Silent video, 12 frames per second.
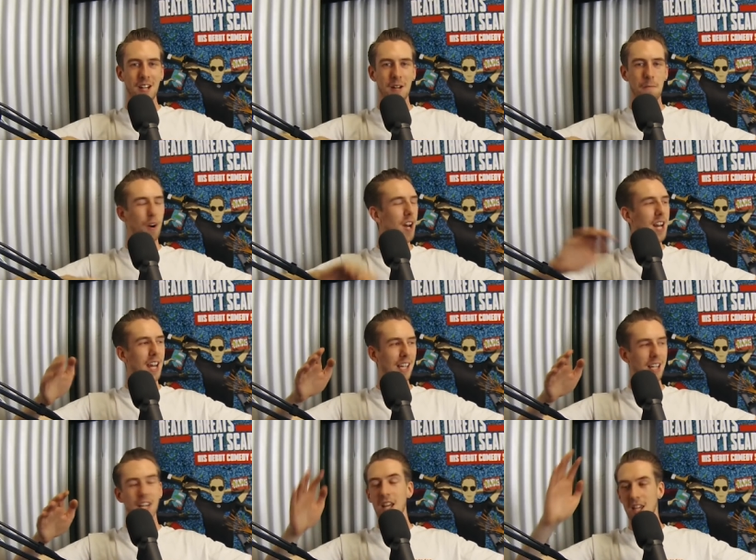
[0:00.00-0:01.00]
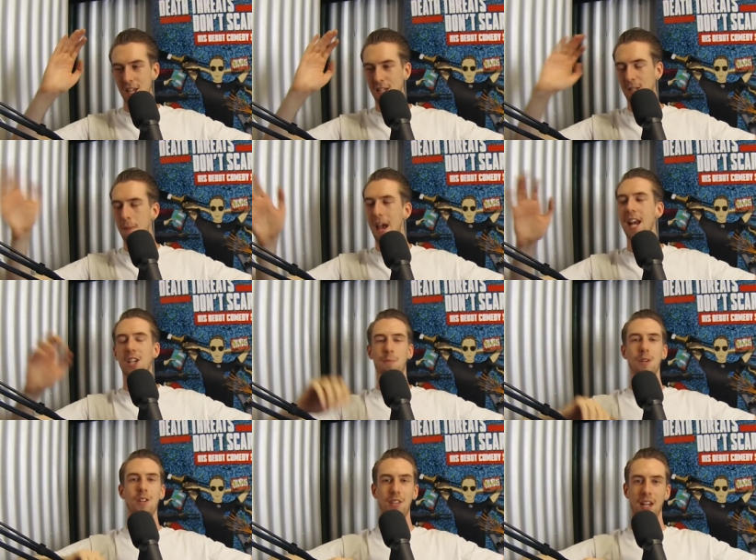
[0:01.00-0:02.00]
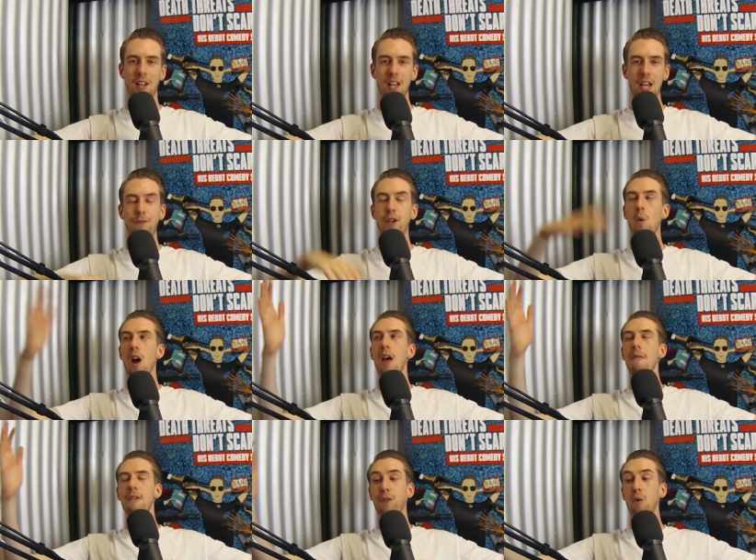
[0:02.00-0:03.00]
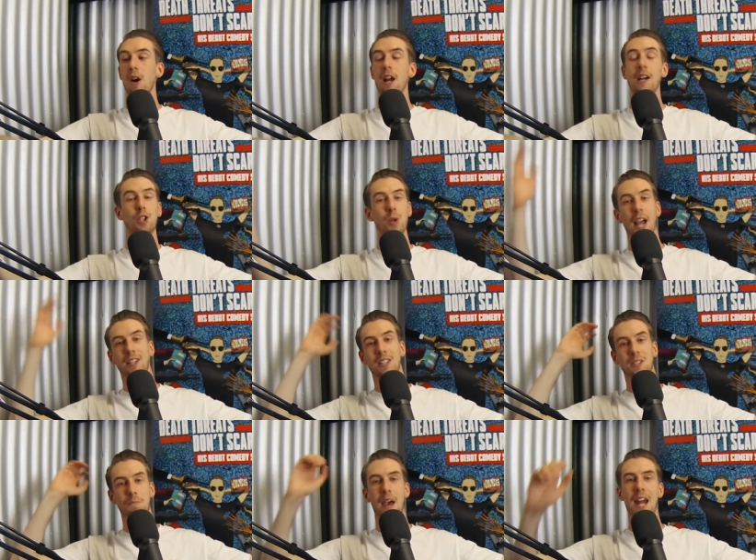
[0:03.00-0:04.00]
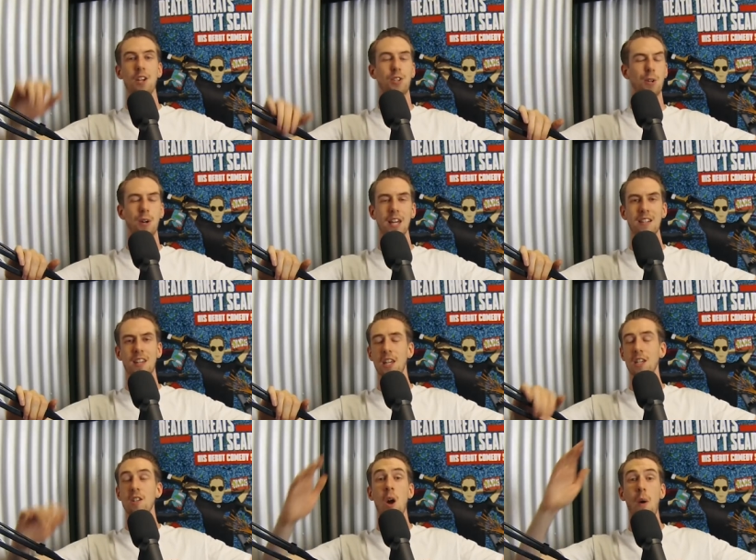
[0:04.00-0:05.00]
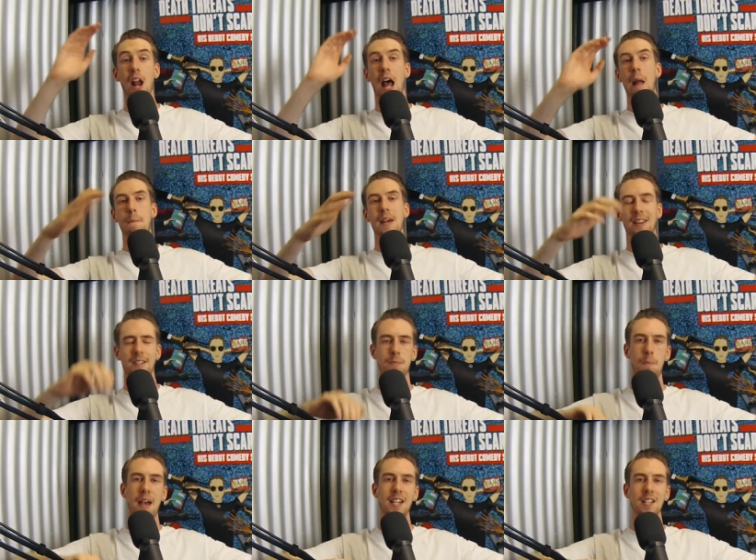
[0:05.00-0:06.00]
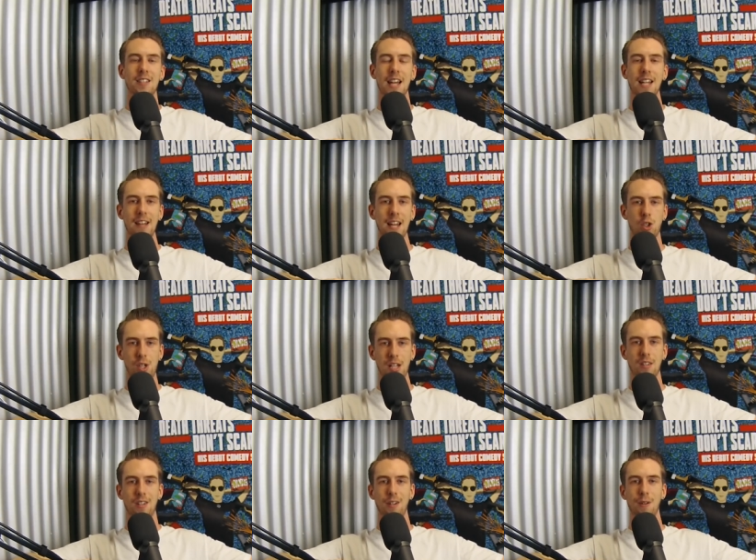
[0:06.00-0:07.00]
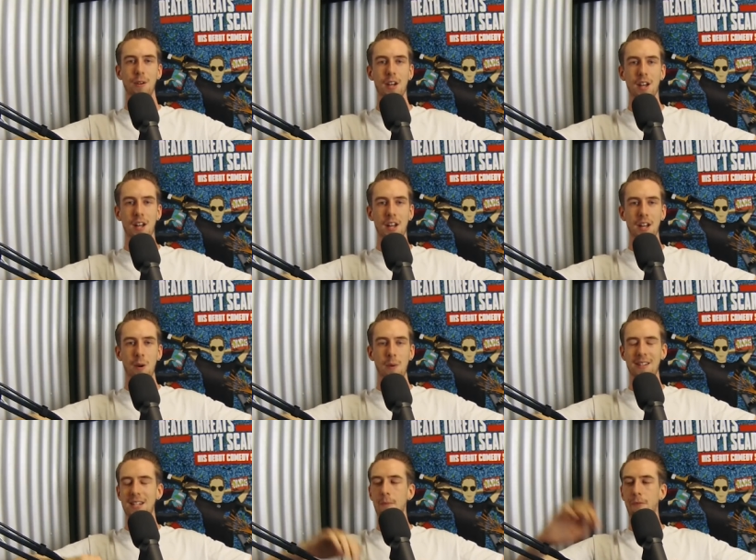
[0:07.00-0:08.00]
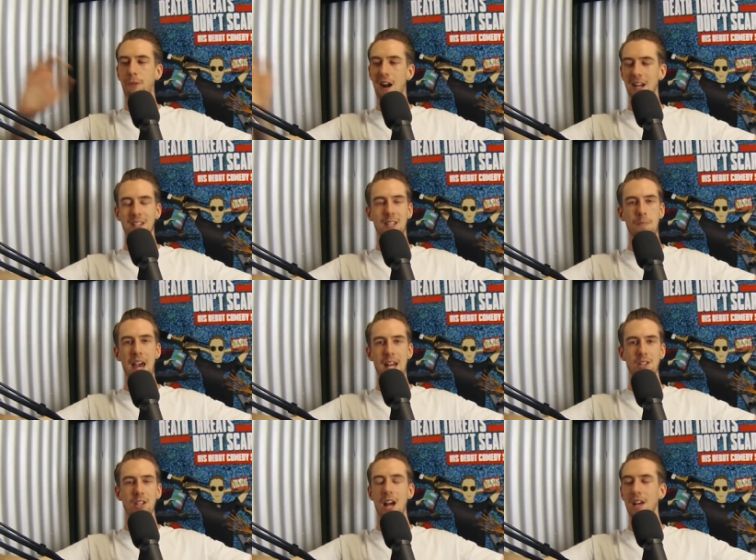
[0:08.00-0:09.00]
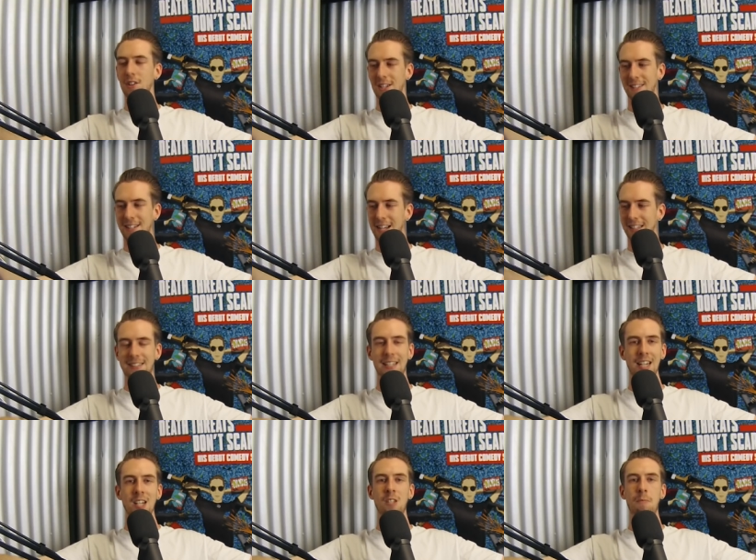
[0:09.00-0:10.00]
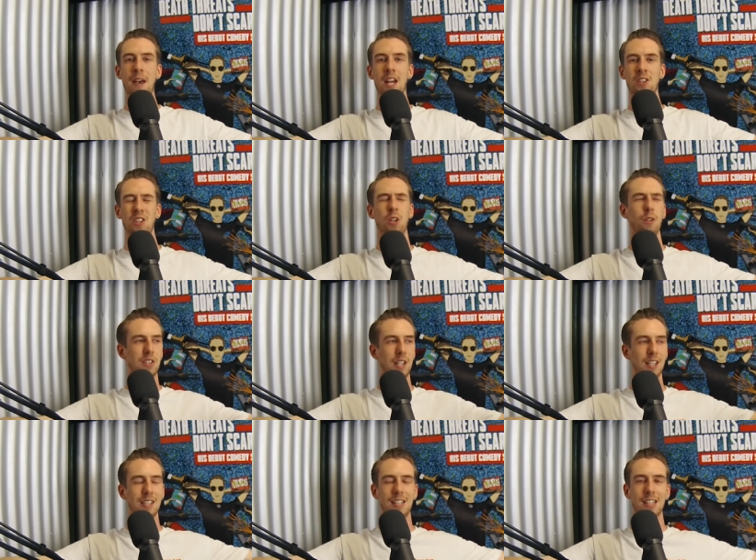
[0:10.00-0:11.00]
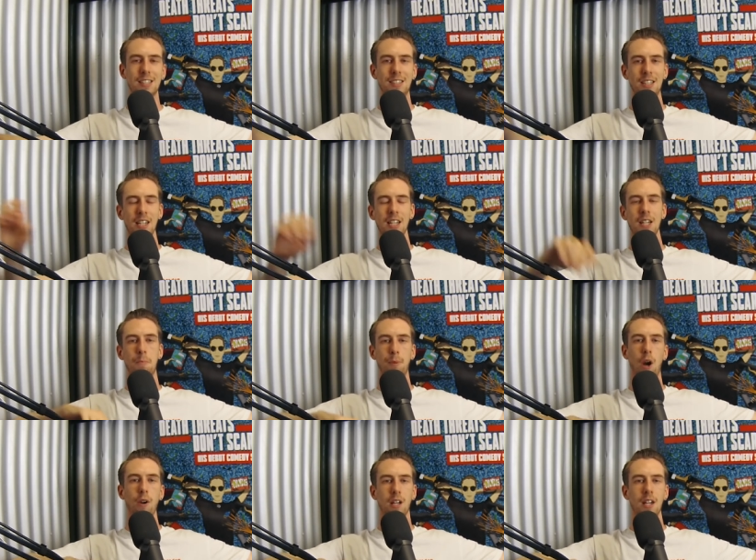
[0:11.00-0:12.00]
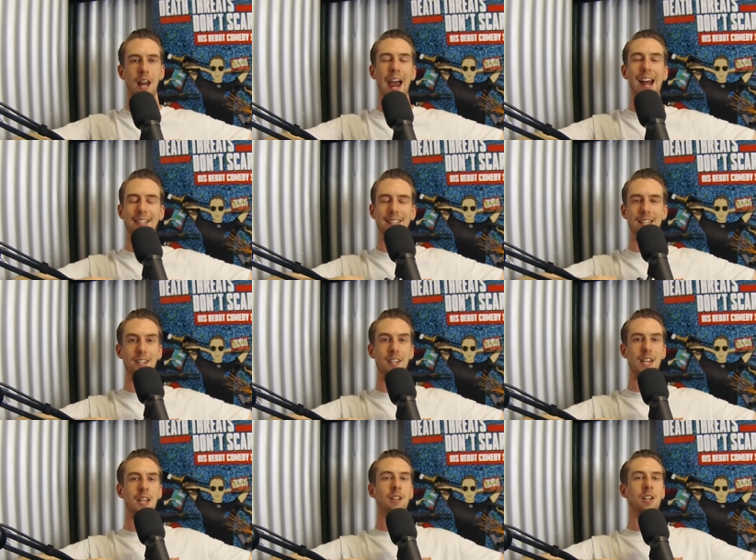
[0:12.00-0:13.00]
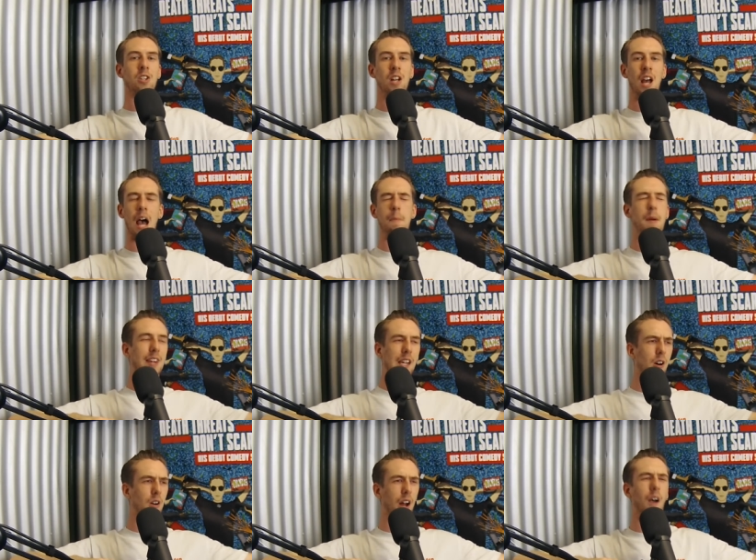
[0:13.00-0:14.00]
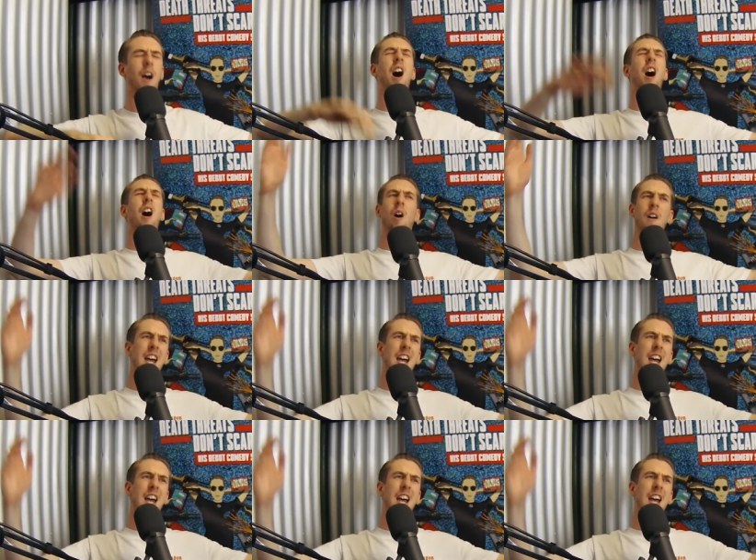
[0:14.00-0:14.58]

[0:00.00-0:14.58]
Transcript: Put it in your Spanish music. If you wanna, if you wanna attract a Spanish audience, you know what? I bet the Spaniards hate that shit too when some fucking Spanish cunt just starts singing in Spanish and all of a sudden he starts singing in broken accented English, I bet they all go, oh,